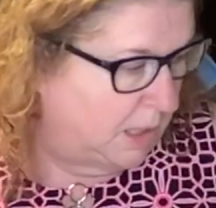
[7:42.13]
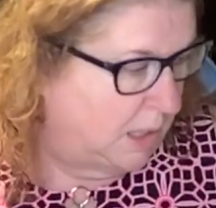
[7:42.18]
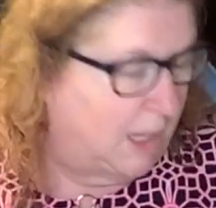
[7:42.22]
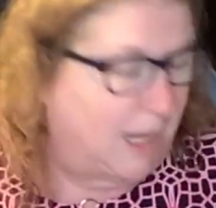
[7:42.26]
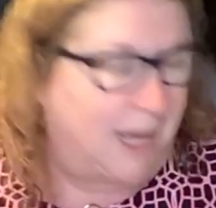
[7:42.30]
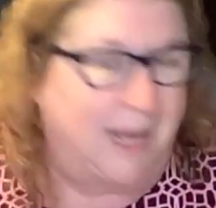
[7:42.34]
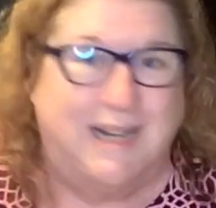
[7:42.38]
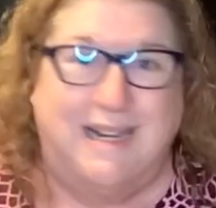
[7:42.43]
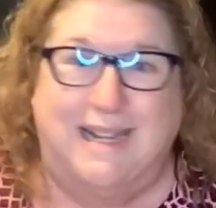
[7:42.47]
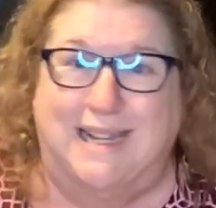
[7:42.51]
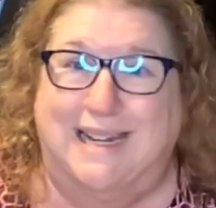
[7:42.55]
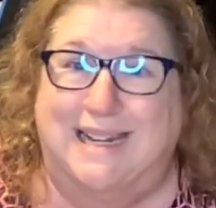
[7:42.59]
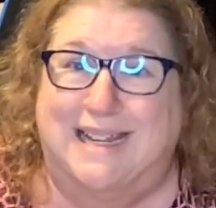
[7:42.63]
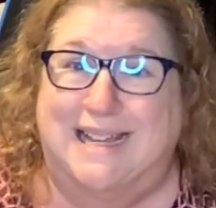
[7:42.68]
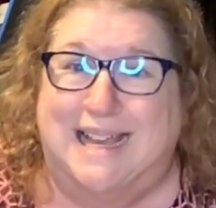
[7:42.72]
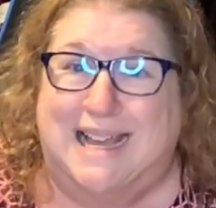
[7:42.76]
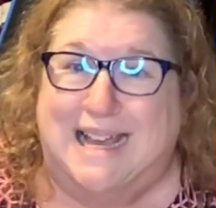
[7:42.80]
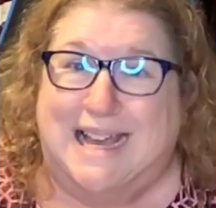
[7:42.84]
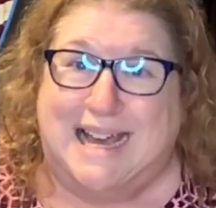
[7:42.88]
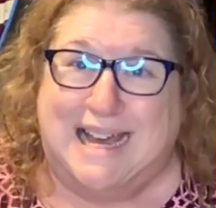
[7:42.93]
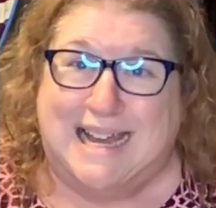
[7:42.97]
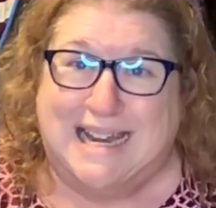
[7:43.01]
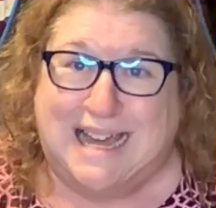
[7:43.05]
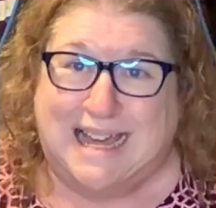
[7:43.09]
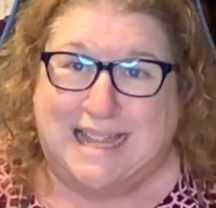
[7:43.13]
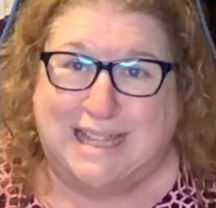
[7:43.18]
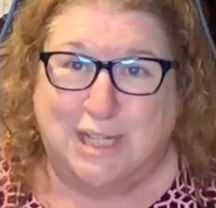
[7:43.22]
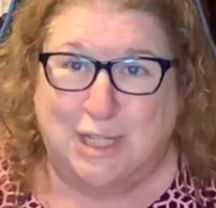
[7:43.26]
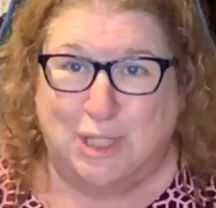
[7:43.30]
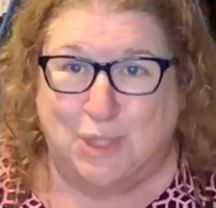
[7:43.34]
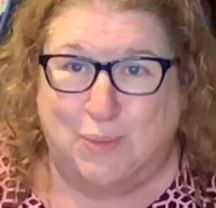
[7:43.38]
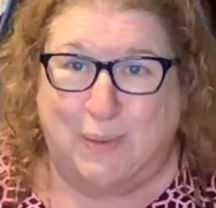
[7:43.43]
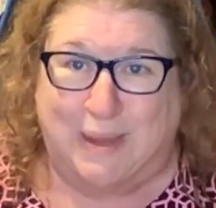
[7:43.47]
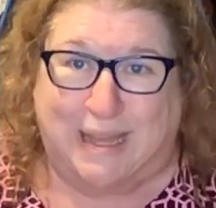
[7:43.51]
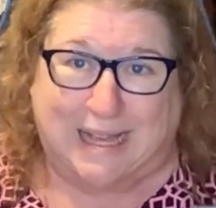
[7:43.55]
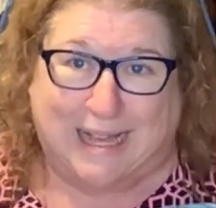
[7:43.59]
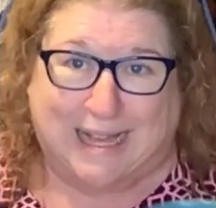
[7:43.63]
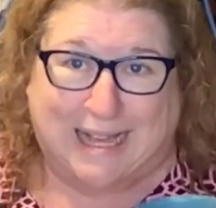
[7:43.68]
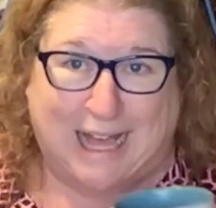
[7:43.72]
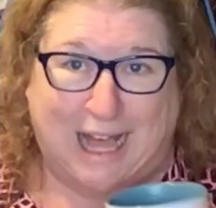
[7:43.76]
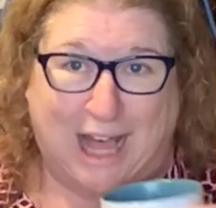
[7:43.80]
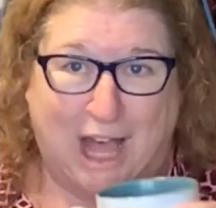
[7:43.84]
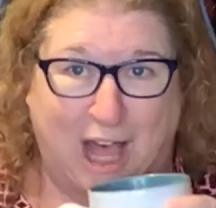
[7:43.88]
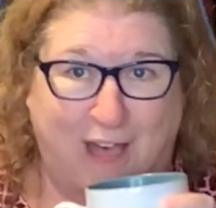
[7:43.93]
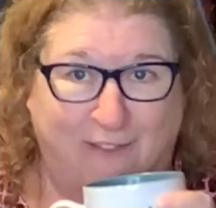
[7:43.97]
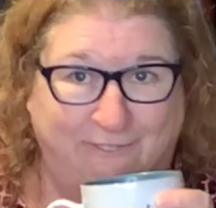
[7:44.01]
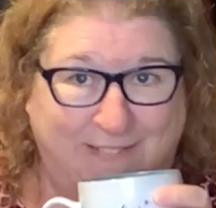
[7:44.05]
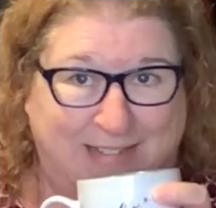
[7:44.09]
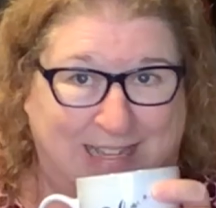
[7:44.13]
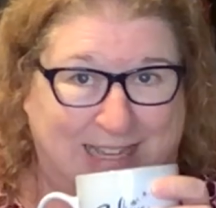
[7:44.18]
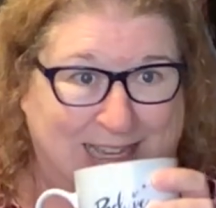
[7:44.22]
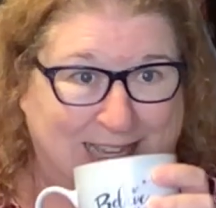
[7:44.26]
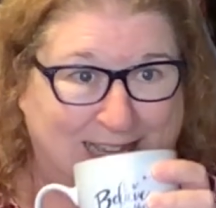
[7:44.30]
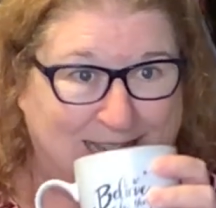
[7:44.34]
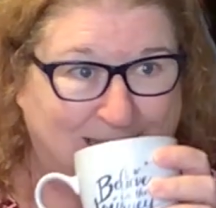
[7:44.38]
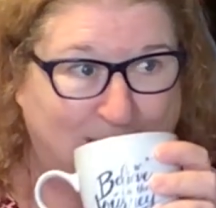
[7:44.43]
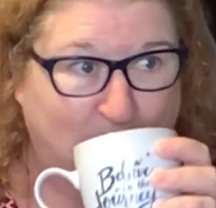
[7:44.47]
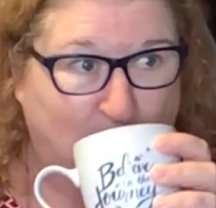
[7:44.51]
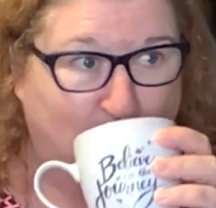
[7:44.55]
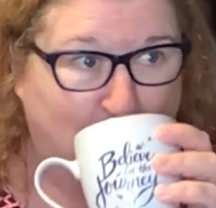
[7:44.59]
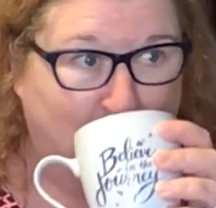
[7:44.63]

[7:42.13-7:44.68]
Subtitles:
I need another swig of coffee.